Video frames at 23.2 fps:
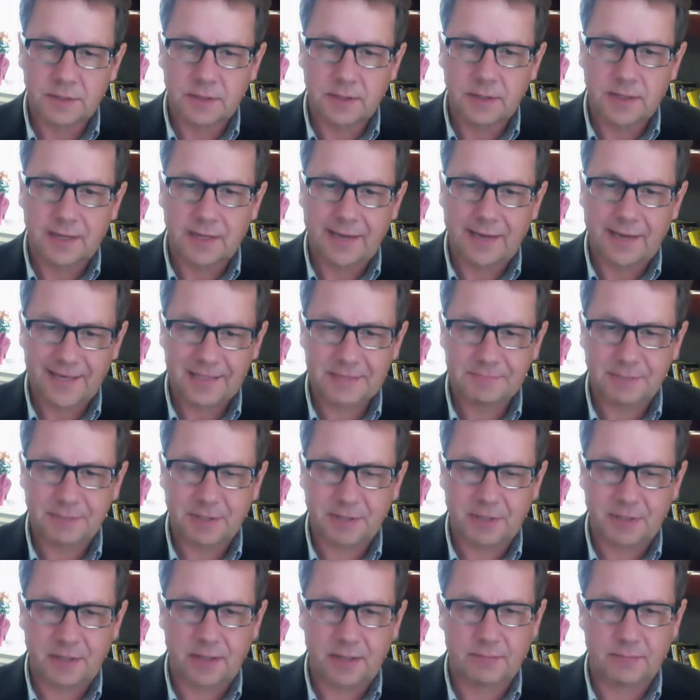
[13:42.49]
has
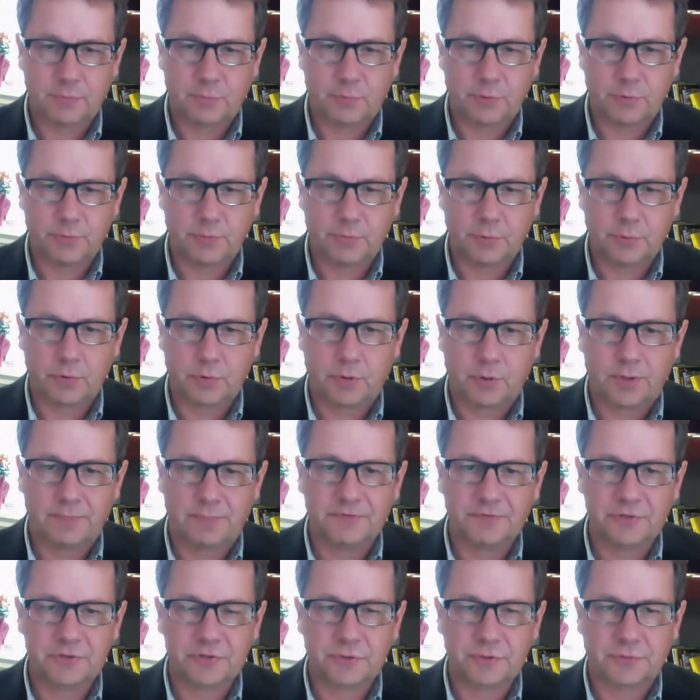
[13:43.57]
become more and more
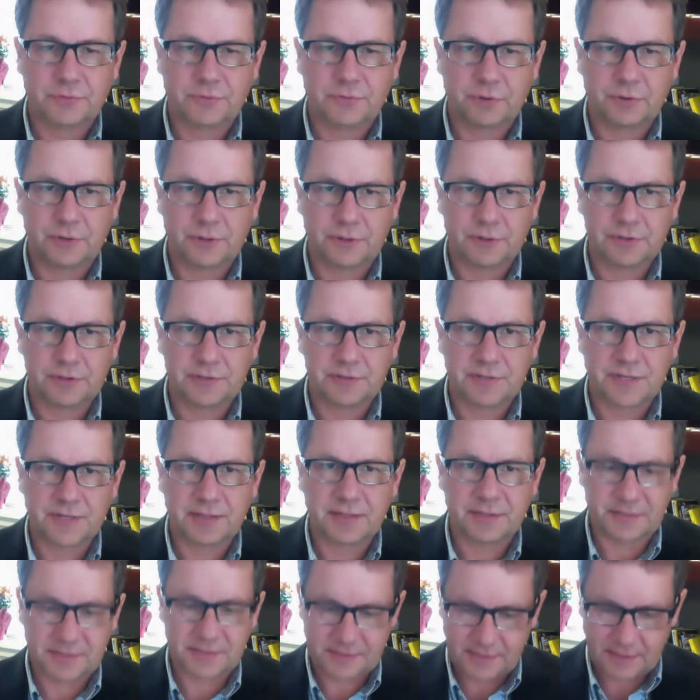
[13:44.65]
obvious over the years that
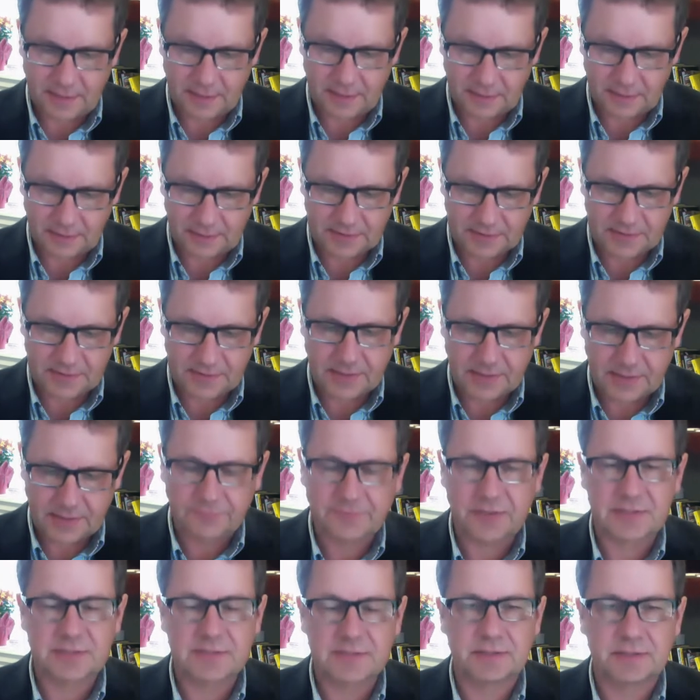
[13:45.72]
design itself
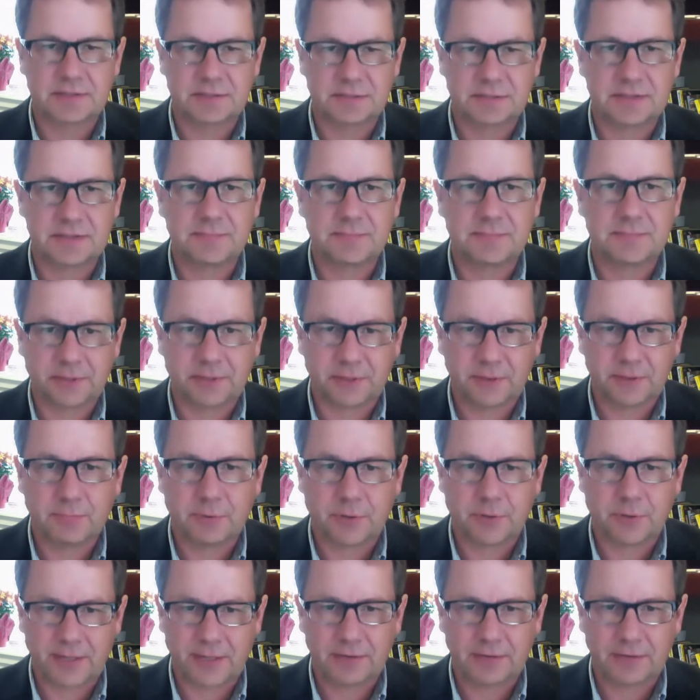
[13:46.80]
is a disciplined
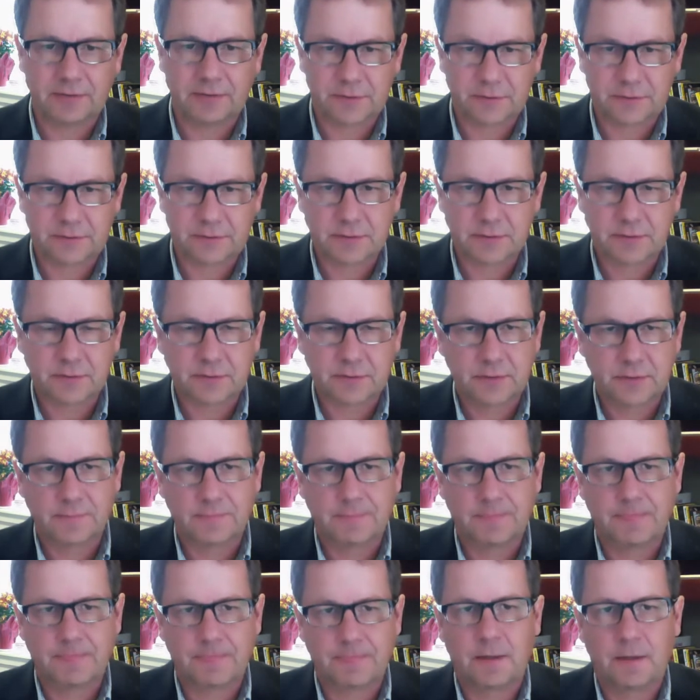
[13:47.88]
practice.
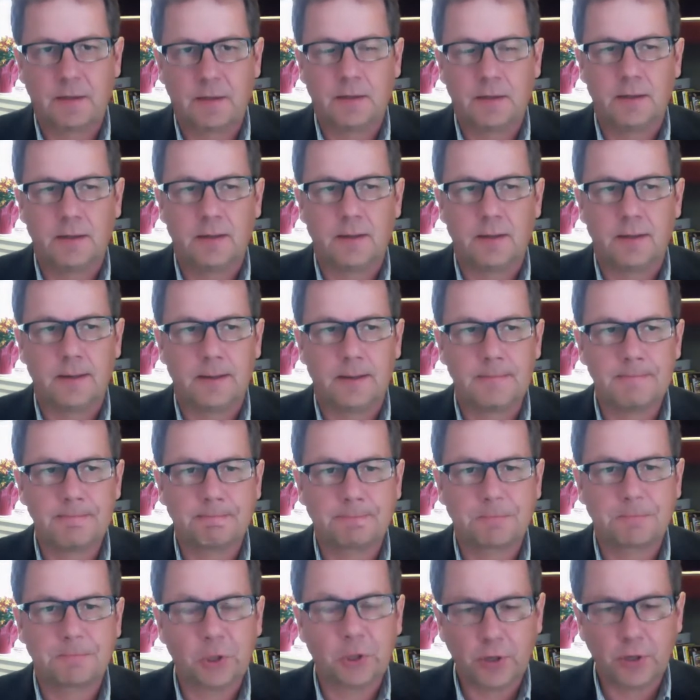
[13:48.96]
A
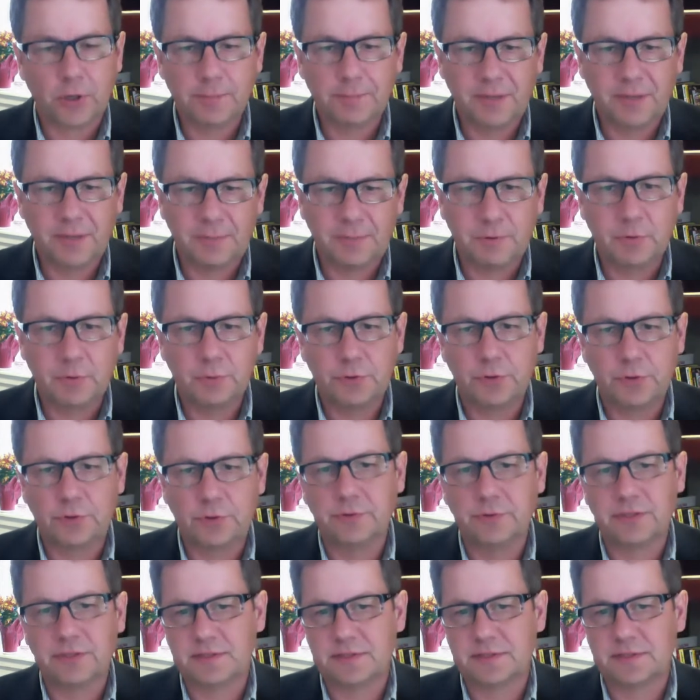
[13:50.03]
lot of people who don't
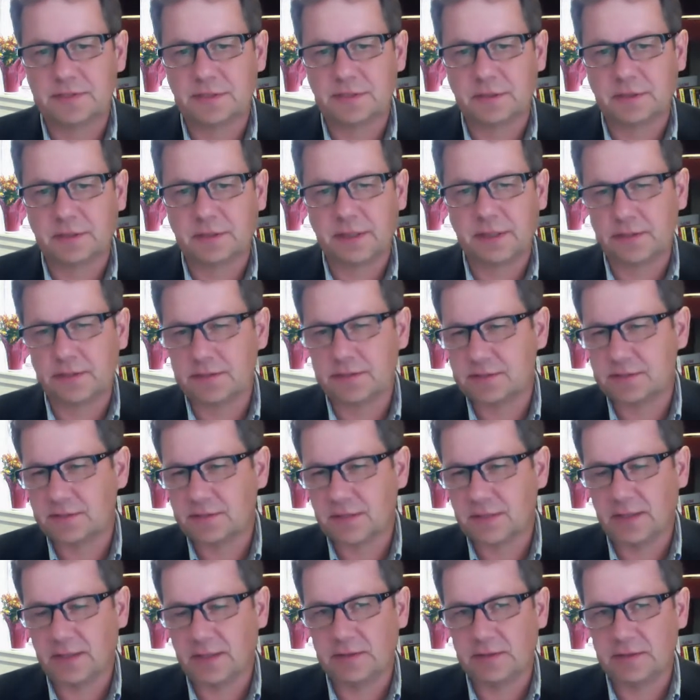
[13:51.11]
necessarily
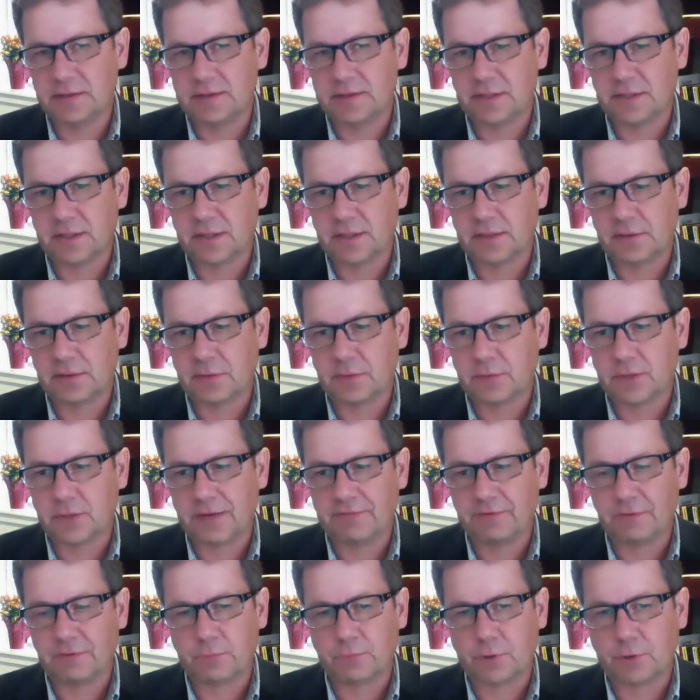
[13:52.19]
understand design or
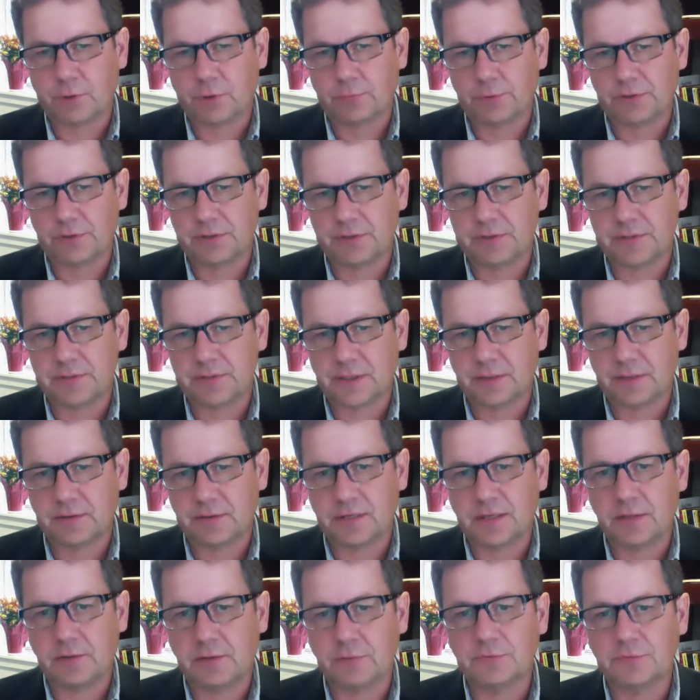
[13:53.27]
haven't worked with design,
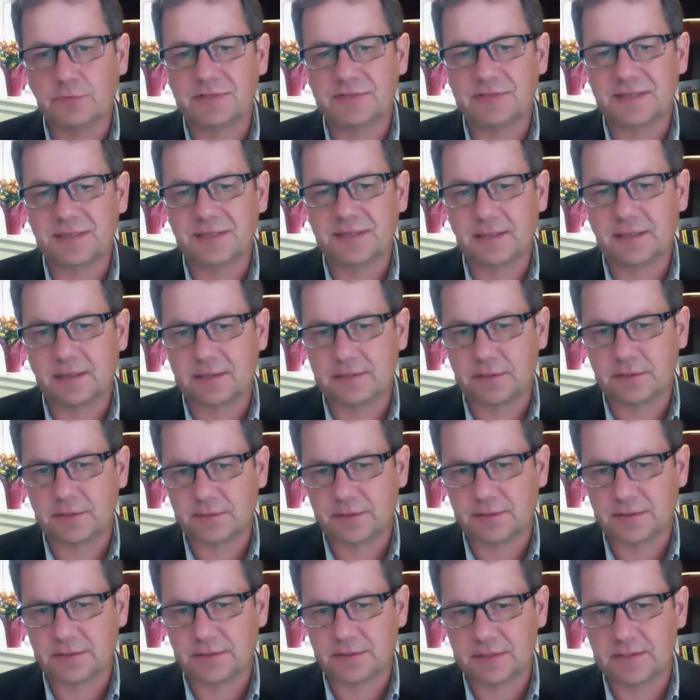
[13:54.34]
they don't see it as a
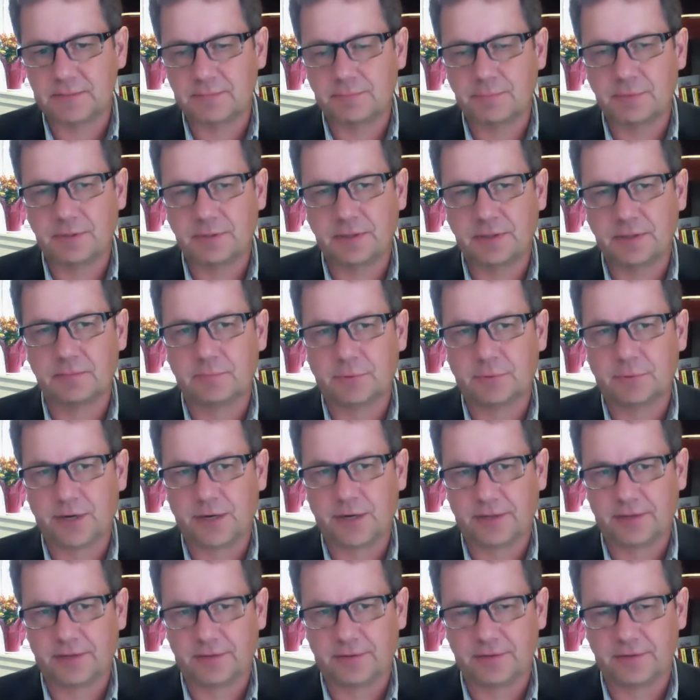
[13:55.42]
disciplined
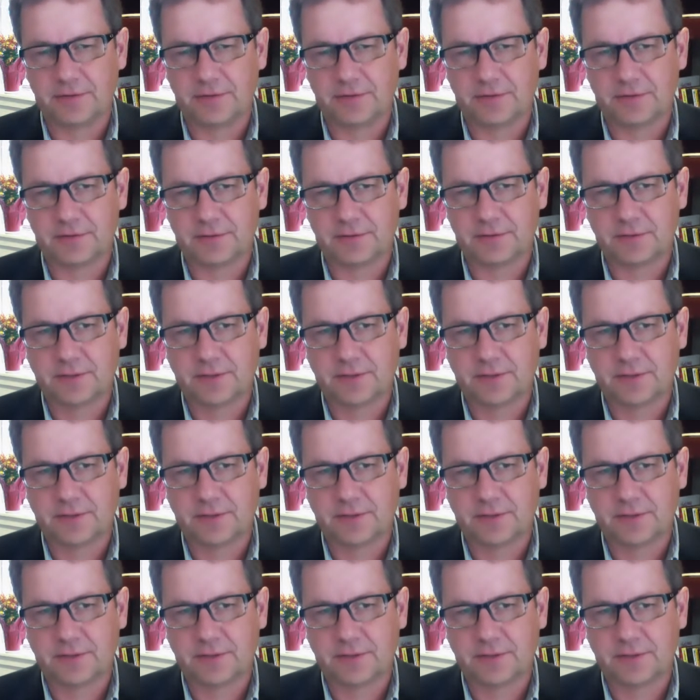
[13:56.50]
practice.